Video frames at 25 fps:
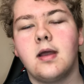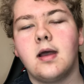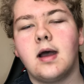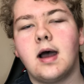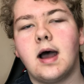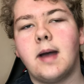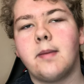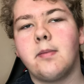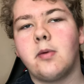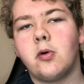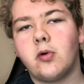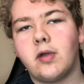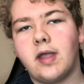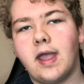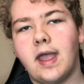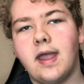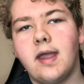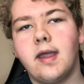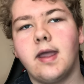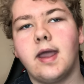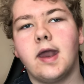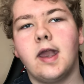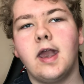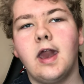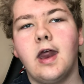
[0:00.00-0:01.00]
I'm
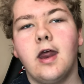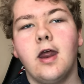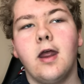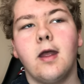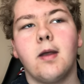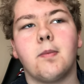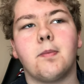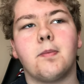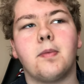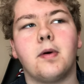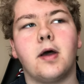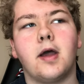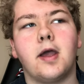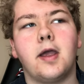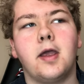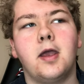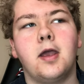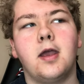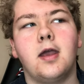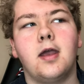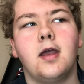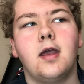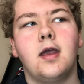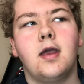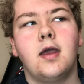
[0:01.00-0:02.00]
okay at it, but
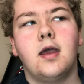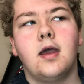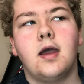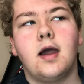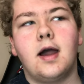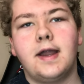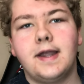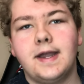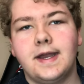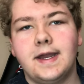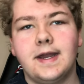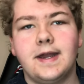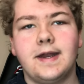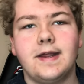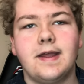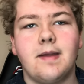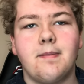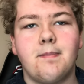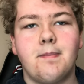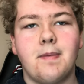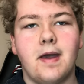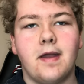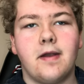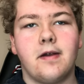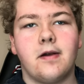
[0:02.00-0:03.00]
I need to
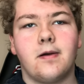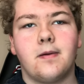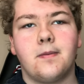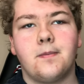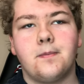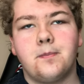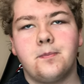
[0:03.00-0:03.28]
get better.